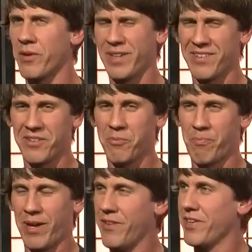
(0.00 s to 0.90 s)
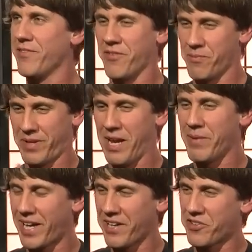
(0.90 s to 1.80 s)
I'm like, there's no pivot from game
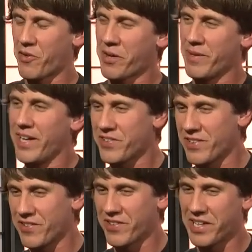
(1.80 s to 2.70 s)
mechanics to recommendation engine.